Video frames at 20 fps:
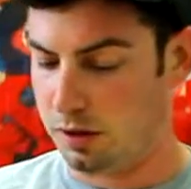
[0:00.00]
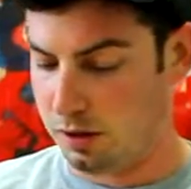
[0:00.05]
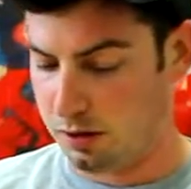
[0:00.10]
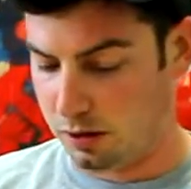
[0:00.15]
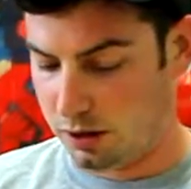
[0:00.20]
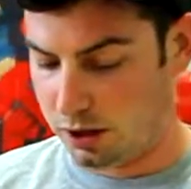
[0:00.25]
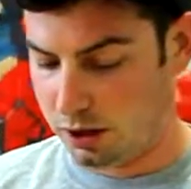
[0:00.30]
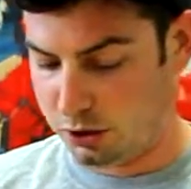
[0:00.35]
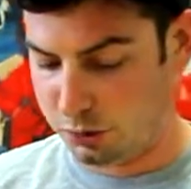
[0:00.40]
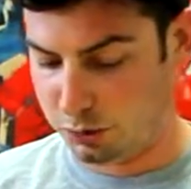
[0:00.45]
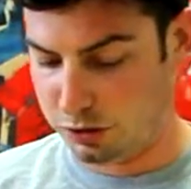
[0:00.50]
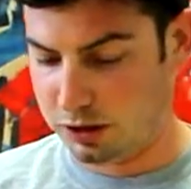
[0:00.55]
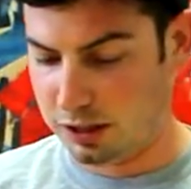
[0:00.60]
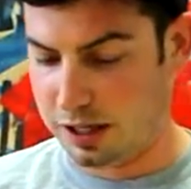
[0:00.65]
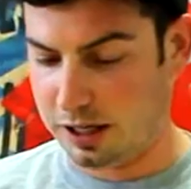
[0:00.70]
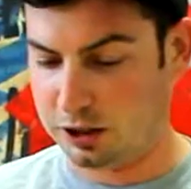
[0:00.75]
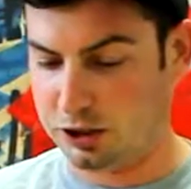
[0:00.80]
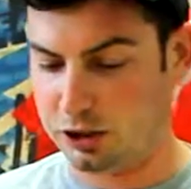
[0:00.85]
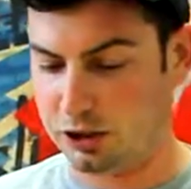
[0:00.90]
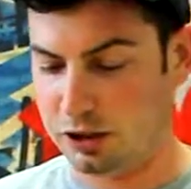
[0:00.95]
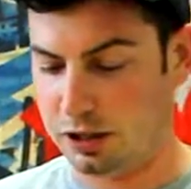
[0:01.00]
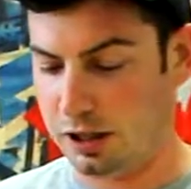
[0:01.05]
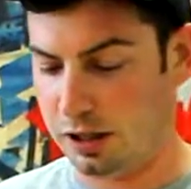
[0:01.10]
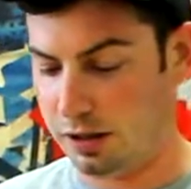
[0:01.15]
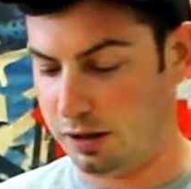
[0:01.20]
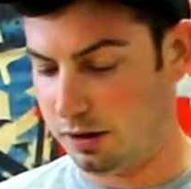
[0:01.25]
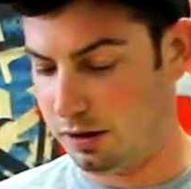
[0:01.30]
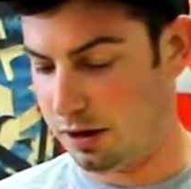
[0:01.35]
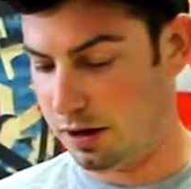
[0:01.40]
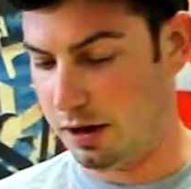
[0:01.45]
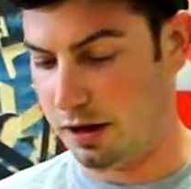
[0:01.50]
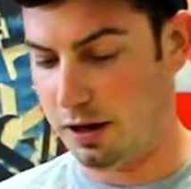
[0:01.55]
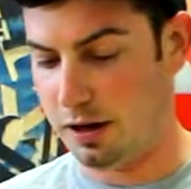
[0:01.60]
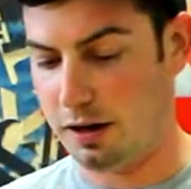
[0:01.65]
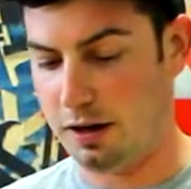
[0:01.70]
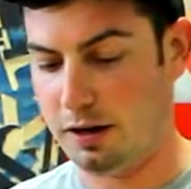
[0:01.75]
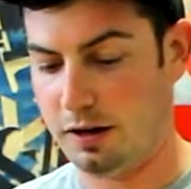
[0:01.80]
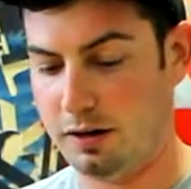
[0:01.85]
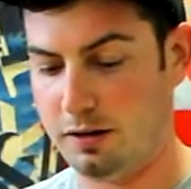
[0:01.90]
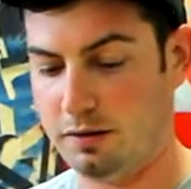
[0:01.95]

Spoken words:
this was actually a